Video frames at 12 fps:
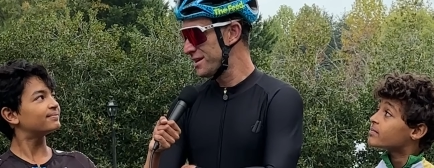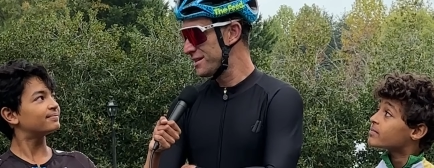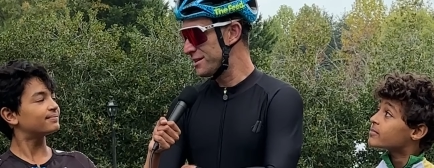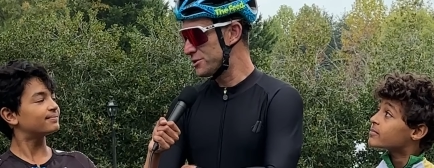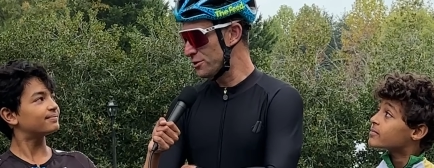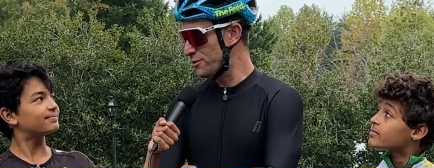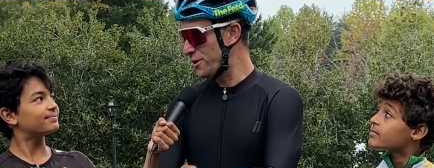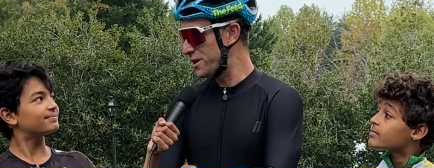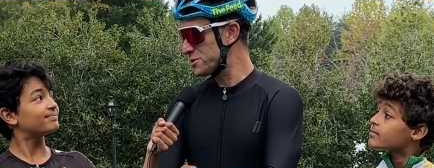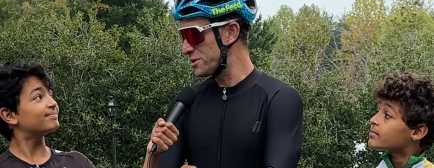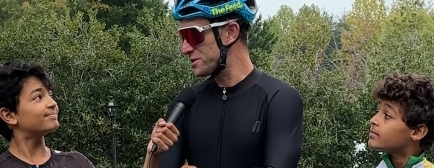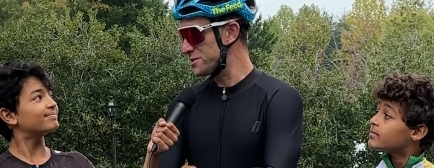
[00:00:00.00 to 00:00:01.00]
Speaker 1: the Tour de
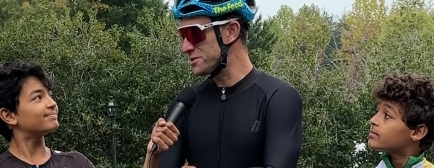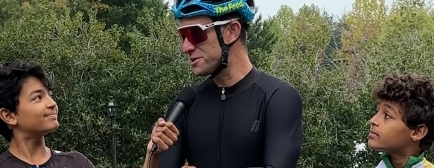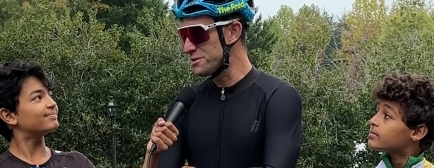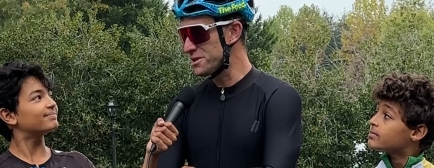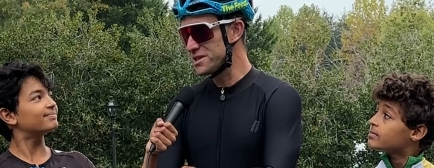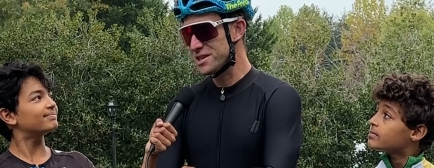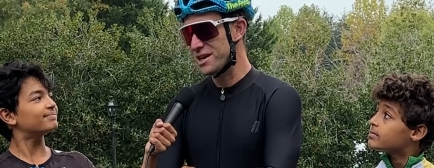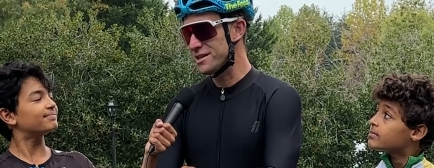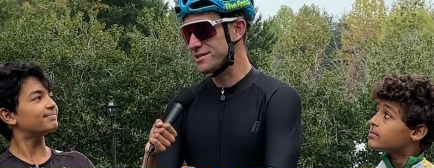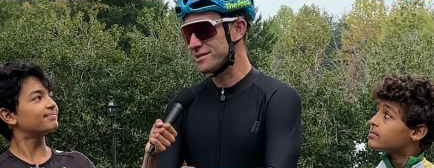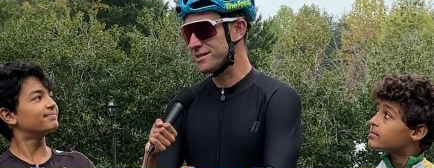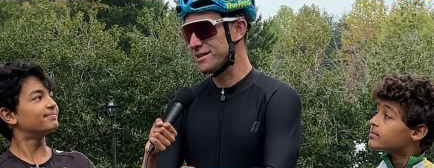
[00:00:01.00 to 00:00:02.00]
France racers do these
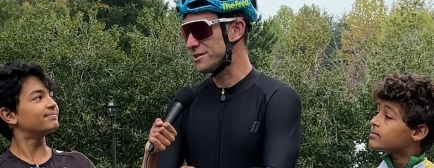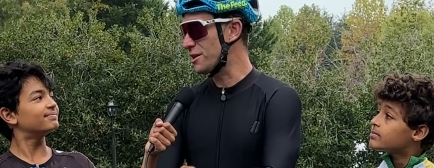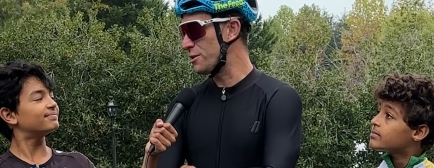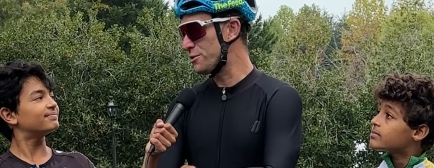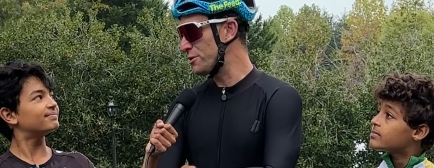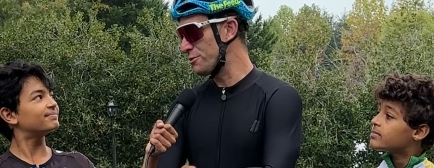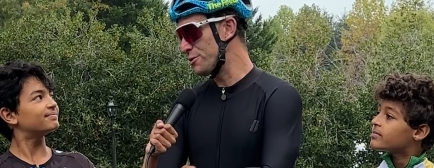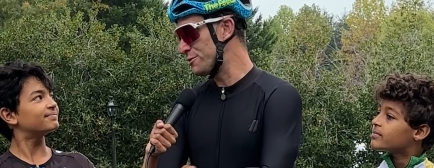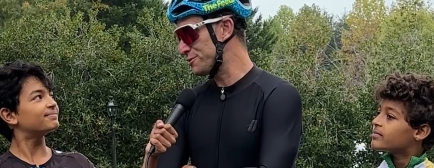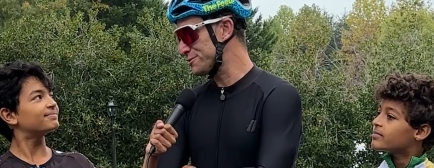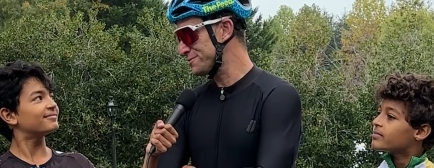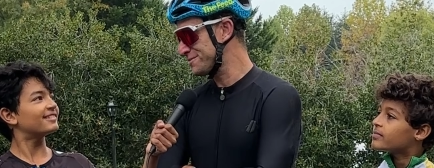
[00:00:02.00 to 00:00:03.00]
days has gone through the roof.